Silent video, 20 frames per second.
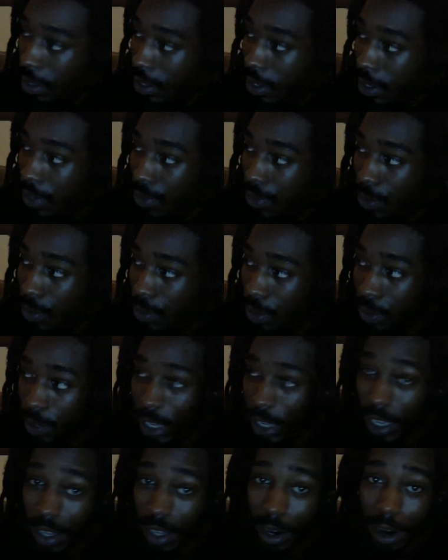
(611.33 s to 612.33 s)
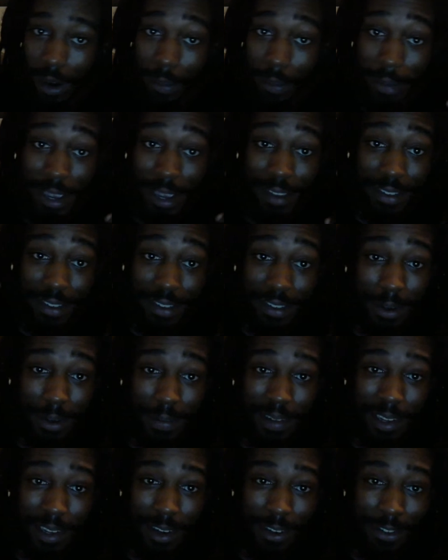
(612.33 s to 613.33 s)
That's where we get our basketball
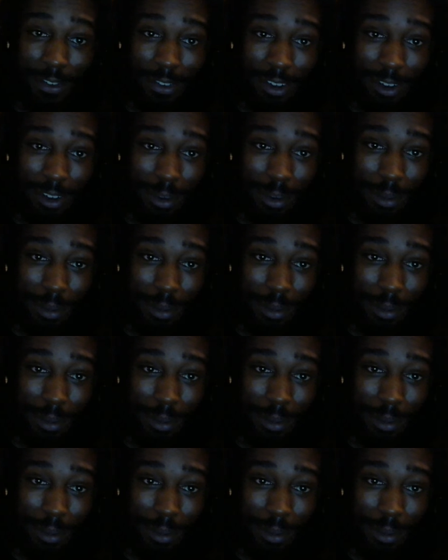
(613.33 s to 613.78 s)
players from.